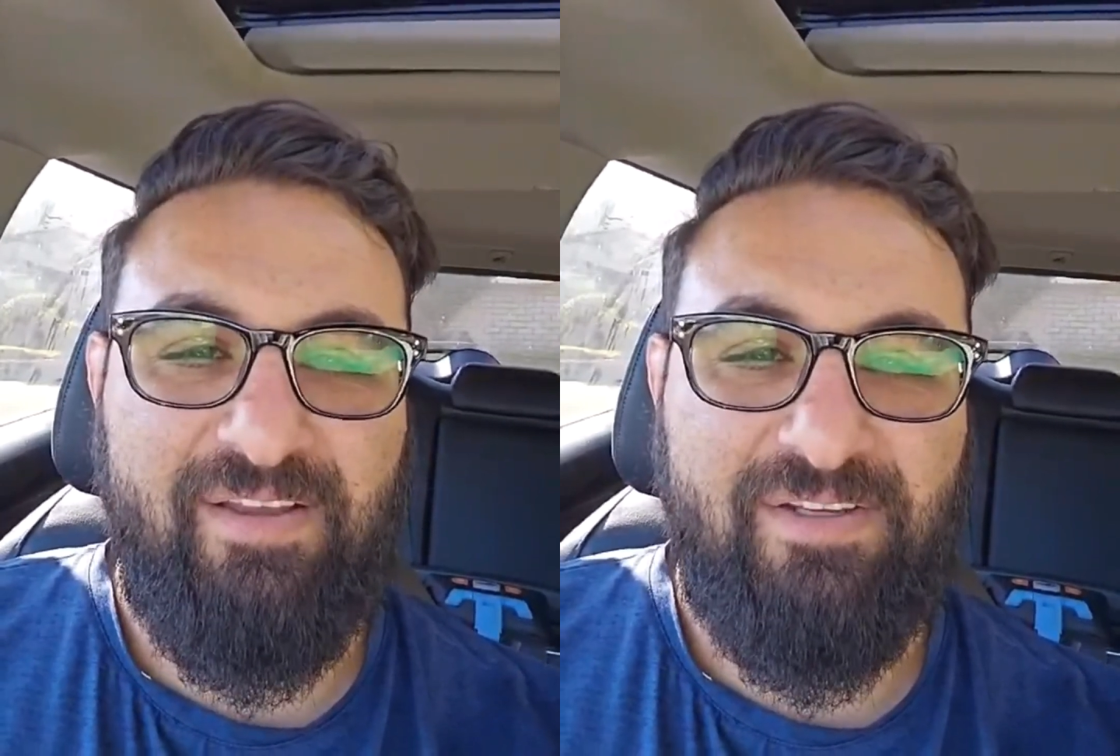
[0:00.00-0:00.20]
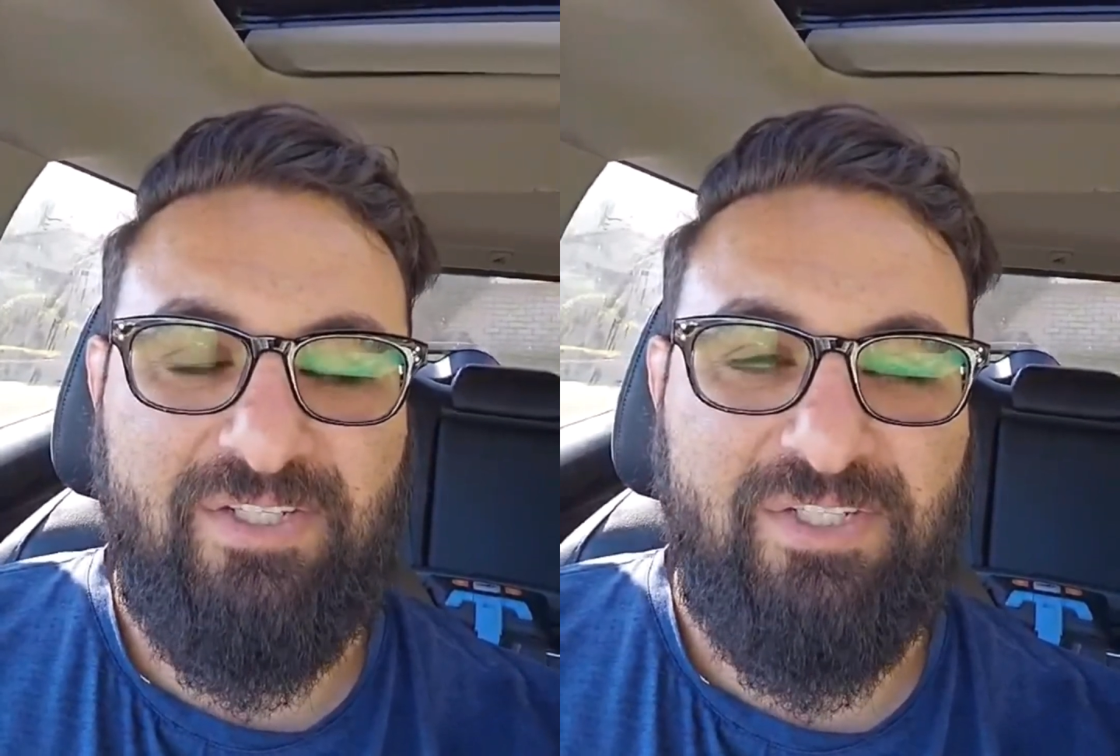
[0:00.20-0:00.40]

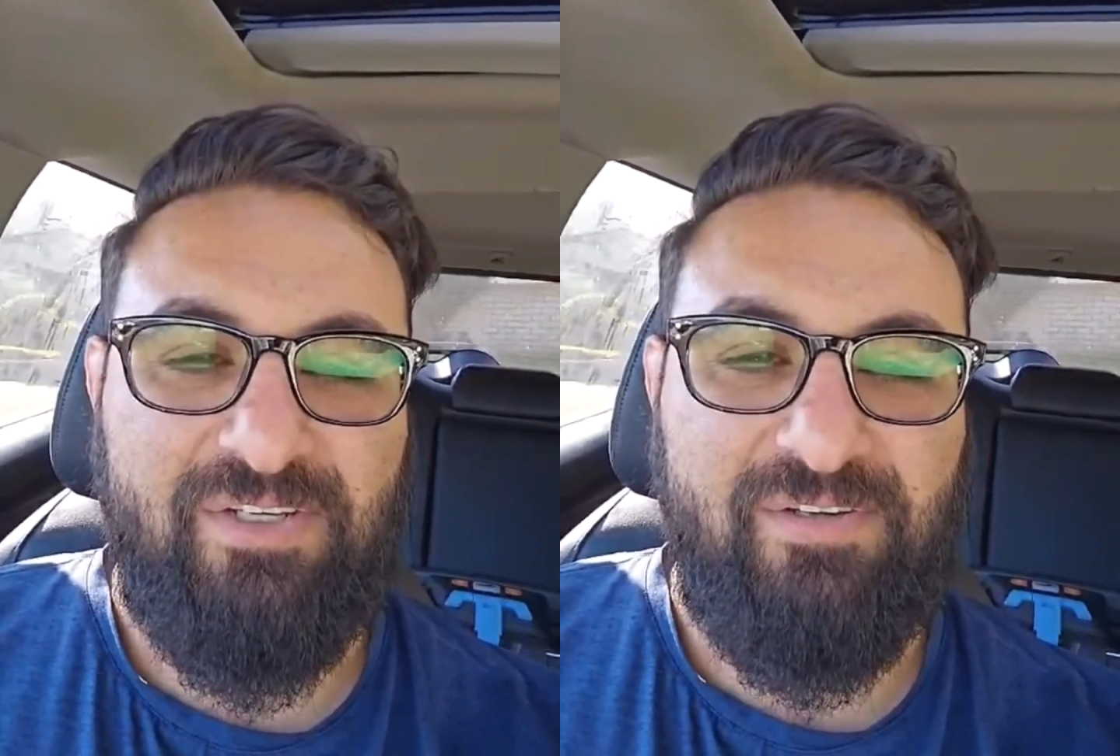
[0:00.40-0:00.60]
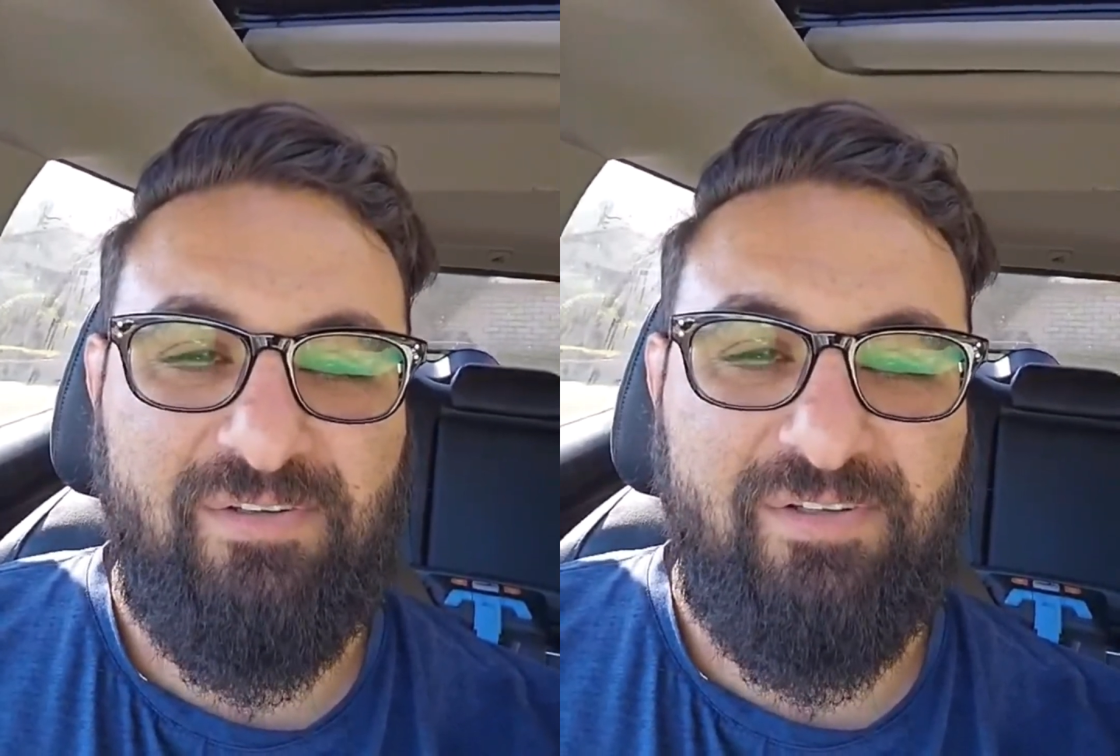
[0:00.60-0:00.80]

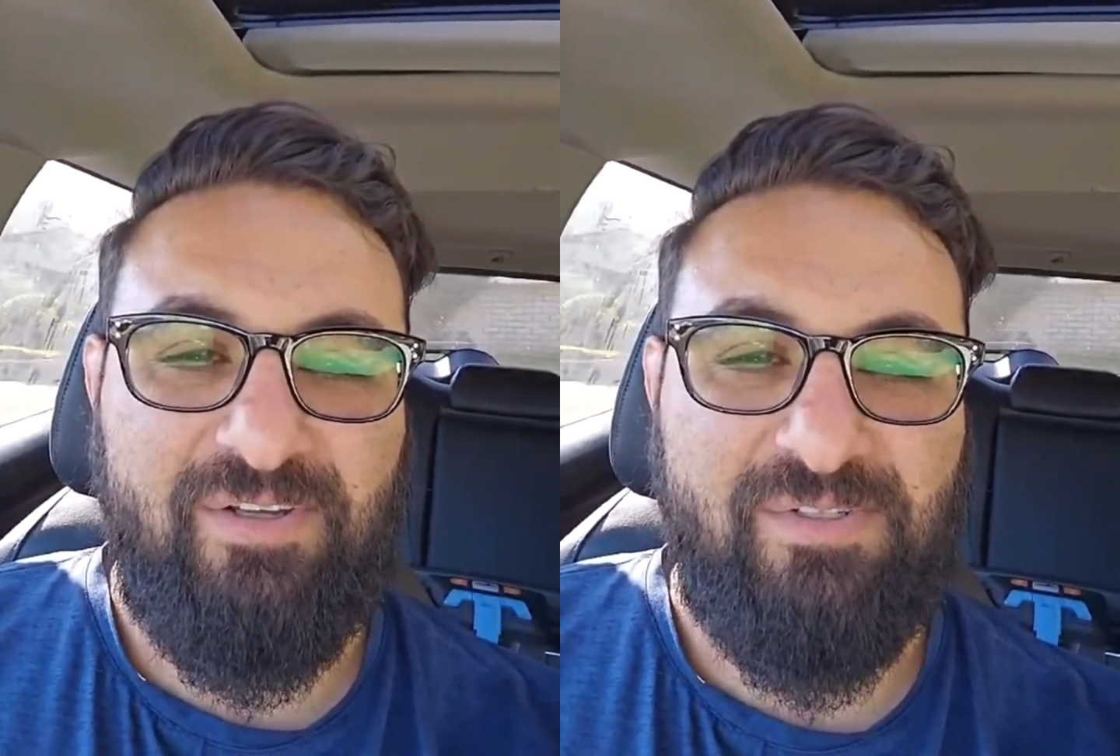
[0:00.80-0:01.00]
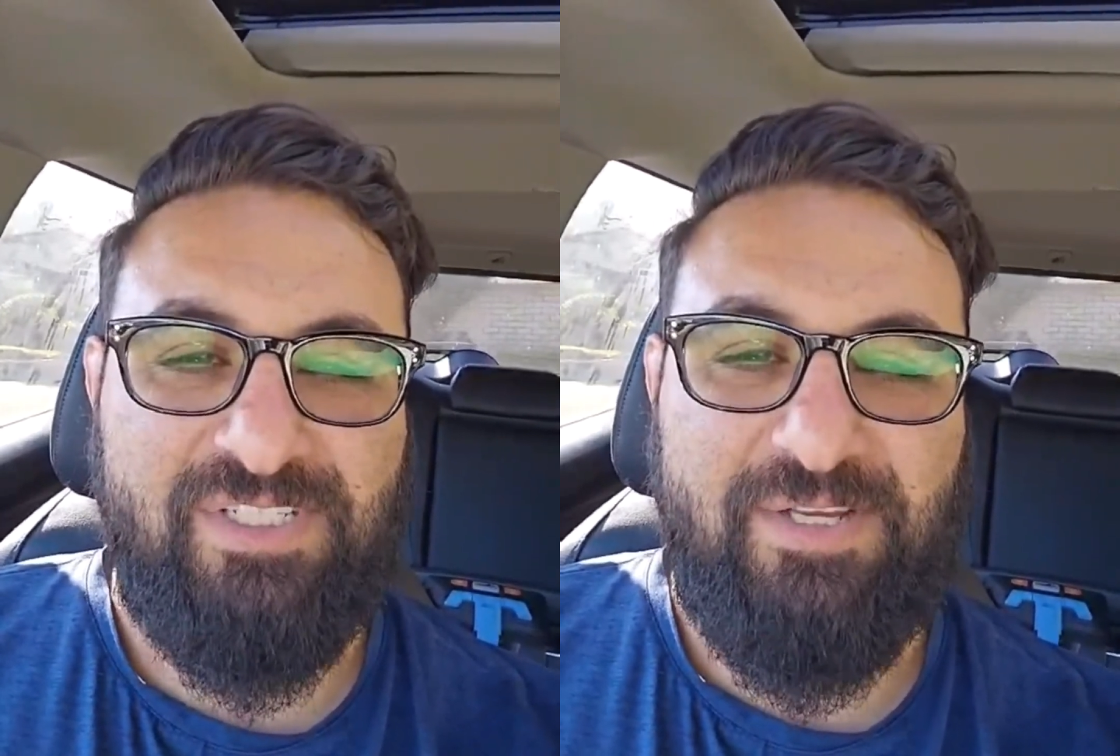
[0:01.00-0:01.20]
Shoot,
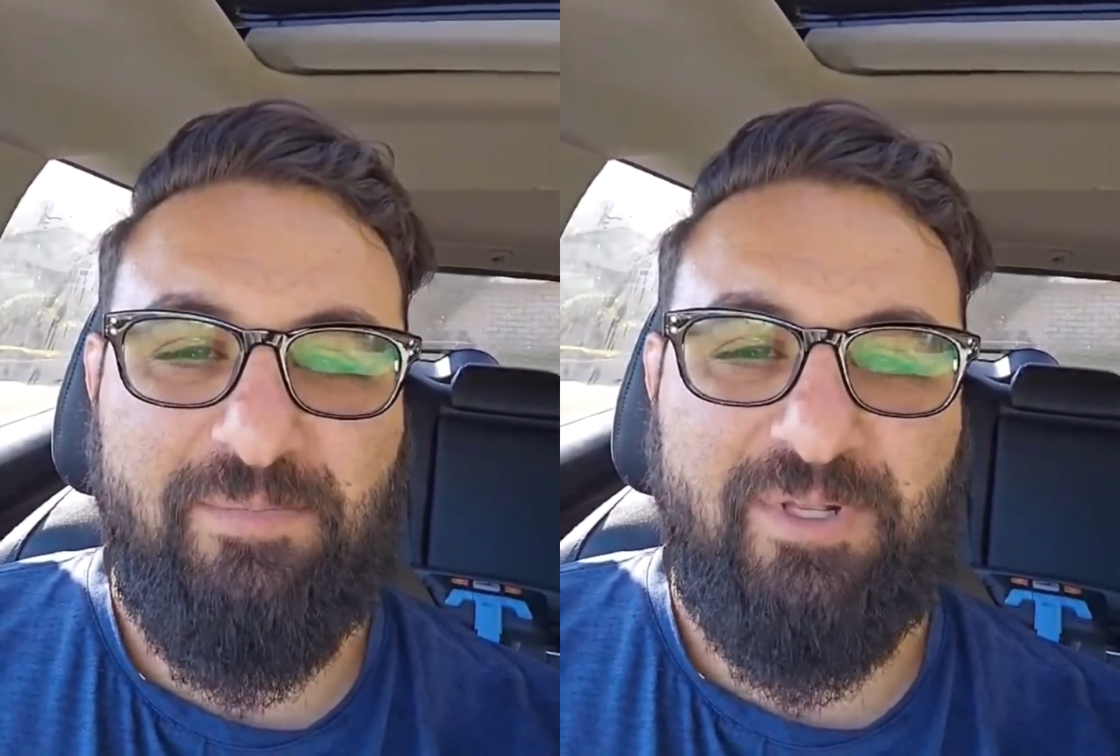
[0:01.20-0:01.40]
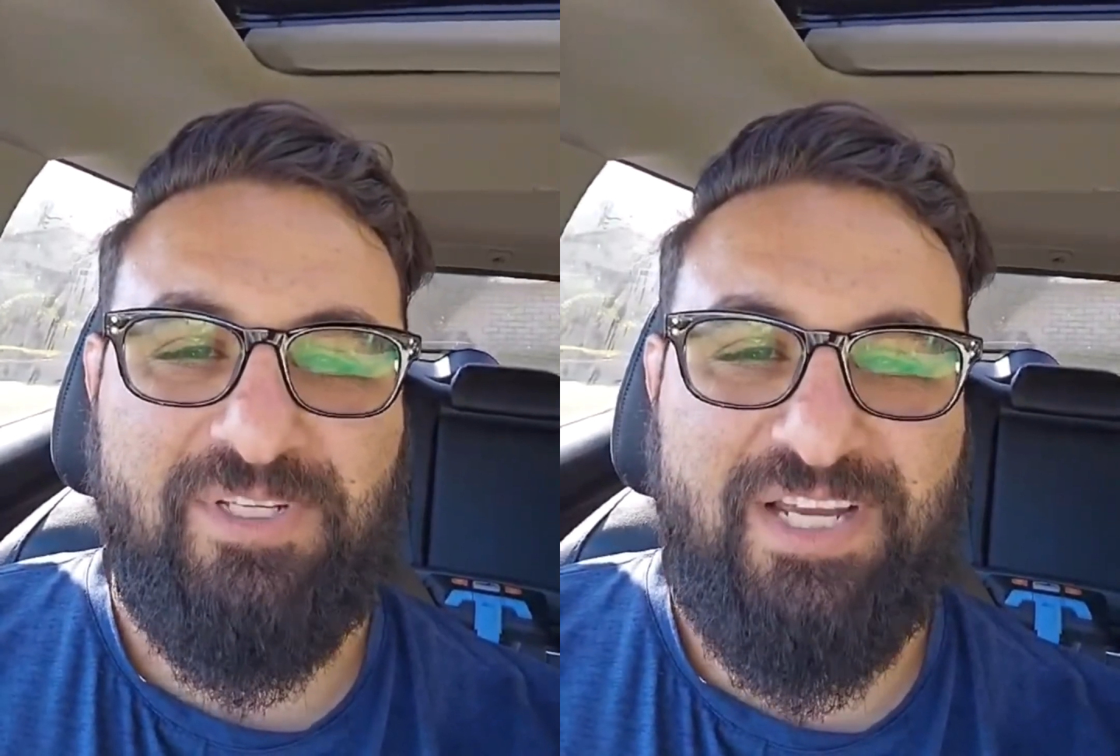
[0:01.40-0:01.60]
those are
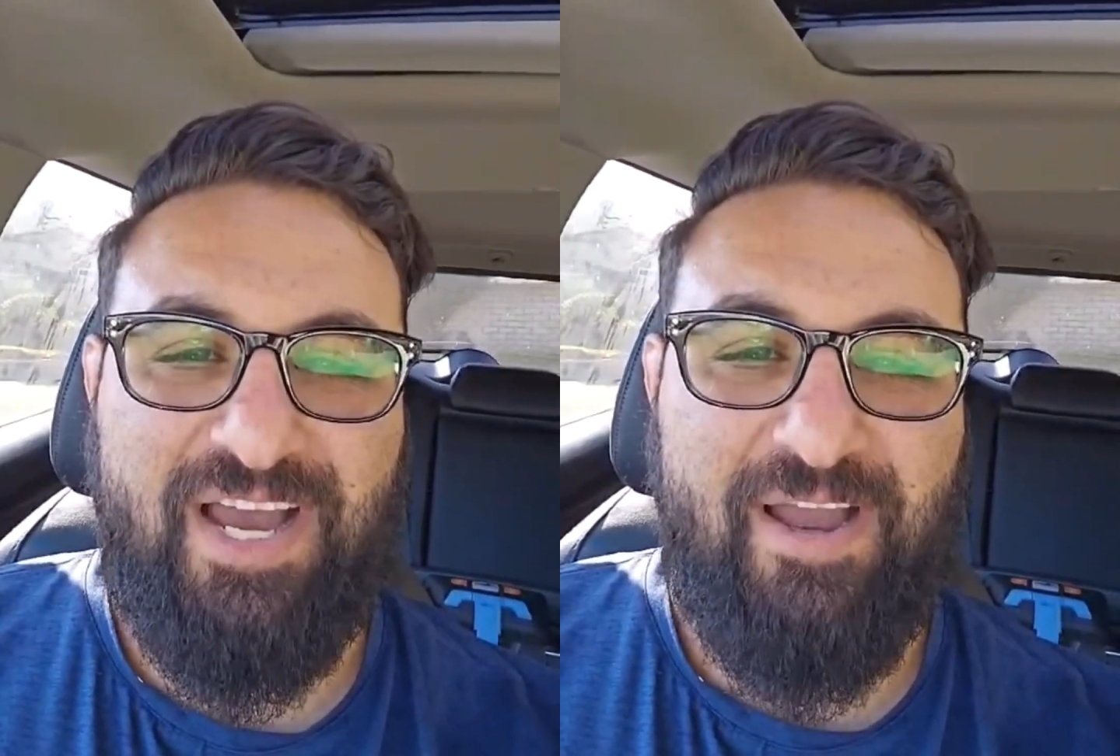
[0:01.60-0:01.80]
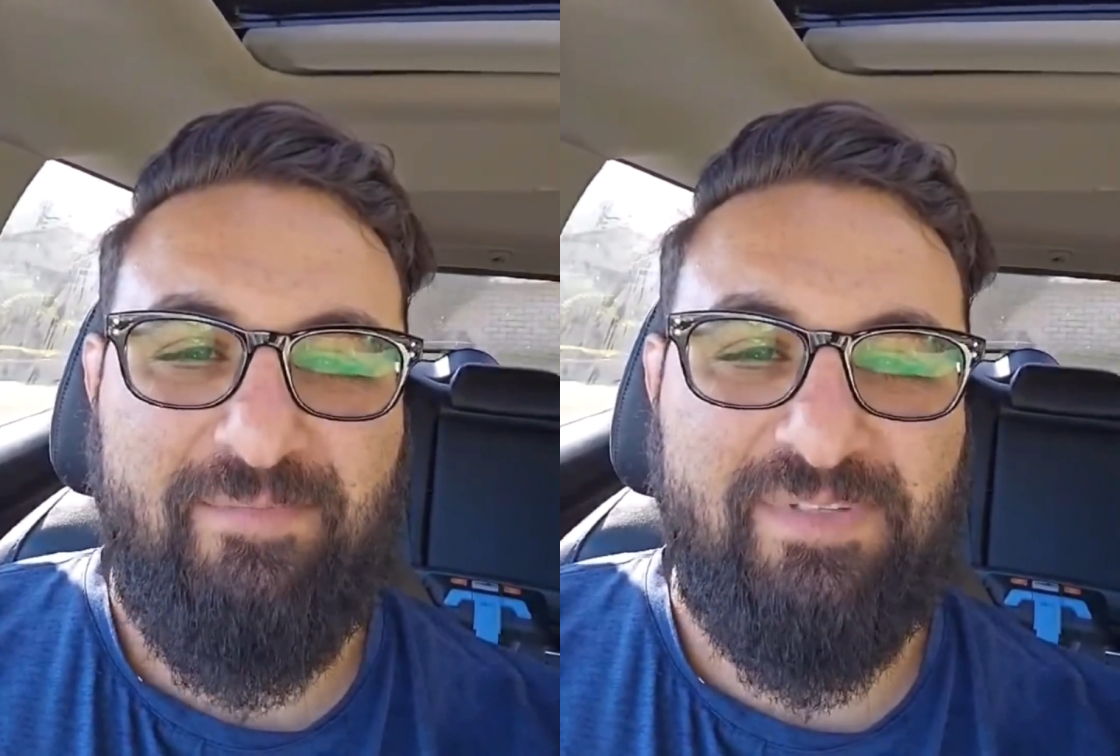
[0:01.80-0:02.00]
simpler
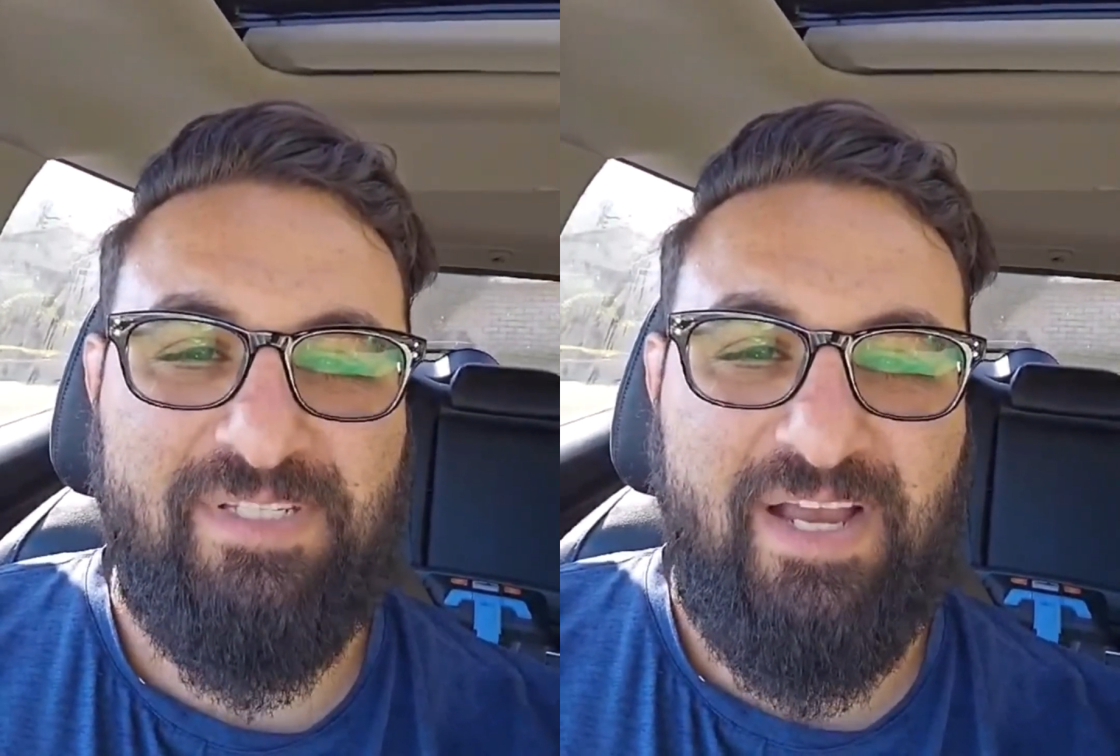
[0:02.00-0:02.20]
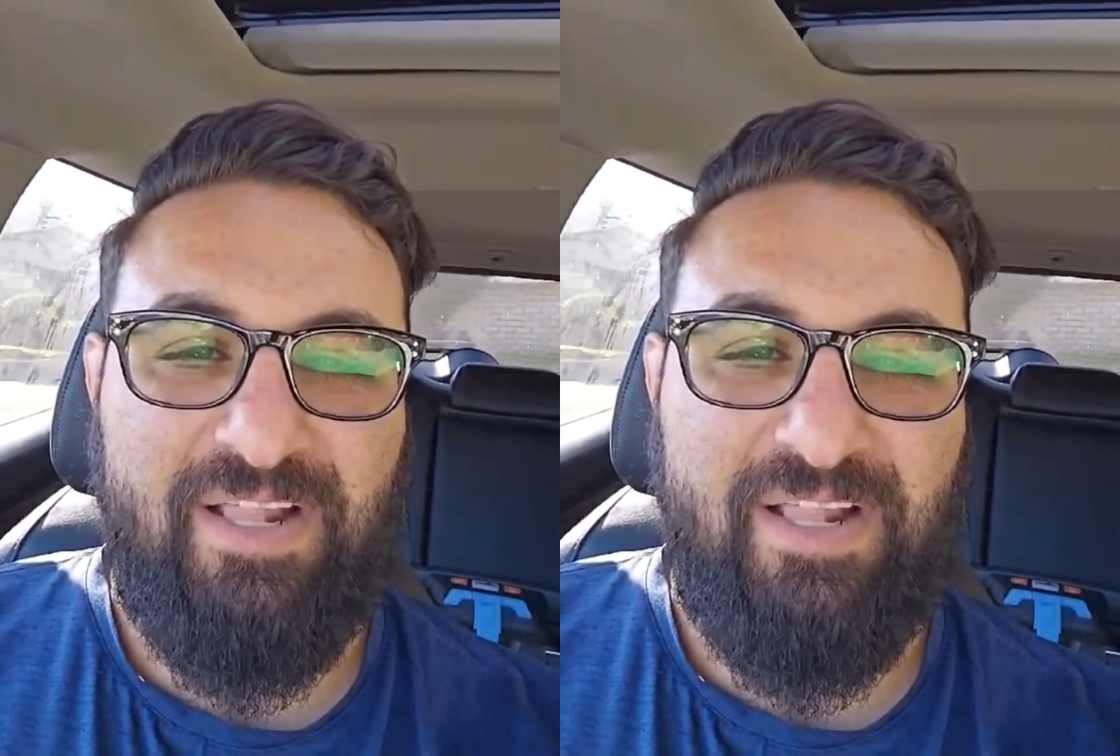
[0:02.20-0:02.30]
times.